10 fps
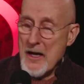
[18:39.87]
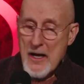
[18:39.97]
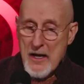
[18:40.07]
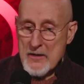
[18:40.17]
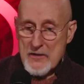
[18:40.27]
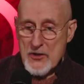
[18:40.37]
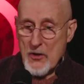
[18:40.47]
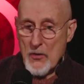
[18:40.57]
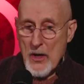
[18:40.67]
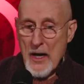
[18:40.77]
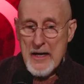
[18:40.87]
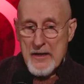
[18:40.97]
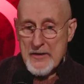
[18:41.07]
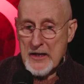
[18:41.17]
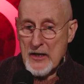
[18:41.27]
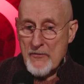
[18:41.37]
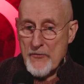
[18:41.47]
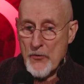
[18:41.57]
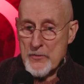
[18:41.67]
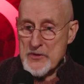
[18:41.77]
And so I think it
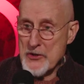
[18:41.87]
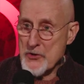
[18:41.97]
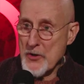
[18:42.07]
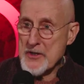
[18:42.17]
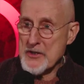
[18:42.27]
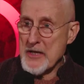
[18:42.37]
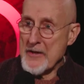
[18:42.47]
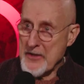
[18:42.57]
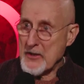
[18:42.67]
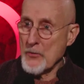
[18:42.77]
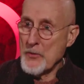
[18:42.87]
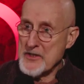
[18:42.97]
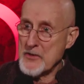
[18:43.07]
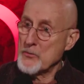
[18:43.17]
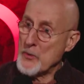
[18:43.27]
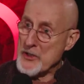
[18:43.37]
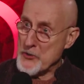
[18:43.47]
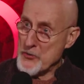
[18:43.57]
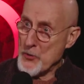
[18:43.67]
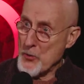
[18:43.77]
informs the choices. I think the reason we
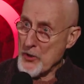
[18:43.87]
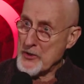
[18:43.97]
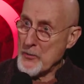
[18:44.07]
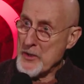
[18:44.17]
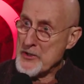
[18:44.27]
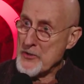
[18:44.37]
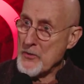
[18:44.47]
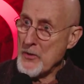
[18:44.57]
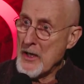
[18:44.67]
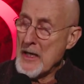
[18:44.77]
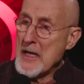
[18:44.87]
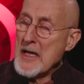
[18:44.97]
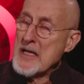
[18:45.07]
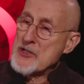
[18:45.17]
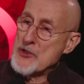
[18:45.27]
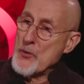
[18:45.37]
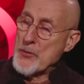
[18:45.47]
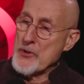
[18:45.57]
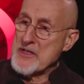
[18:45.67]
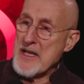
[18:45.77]
do the work that we do is to
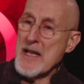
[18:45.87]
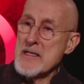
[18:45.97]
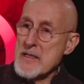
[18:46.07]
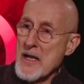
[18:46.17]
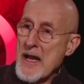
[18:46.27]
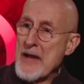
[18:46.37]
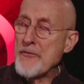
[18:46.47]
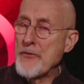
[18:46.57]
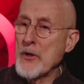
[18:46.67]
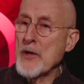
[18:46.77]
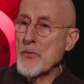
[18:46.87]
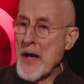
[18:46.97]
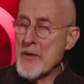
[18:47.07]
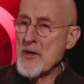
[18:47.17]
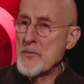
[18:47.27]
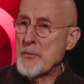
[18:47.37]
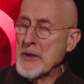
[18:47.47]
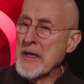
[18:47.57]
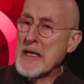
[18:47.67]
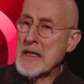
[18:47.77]
present a fully rounded,
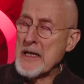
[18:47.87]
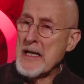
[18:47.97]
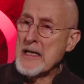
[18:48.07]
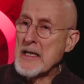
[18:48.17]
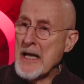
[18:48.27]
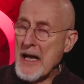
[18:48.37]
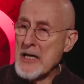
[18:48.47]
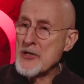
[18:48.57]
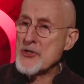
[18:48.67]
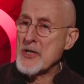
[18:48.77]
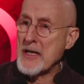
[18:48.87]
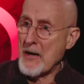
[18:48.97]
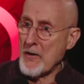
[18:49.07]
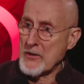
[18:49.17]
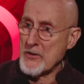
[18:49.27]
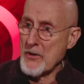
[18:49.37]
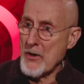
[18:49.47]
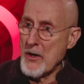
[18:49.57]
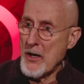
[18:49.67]
politically engaged character.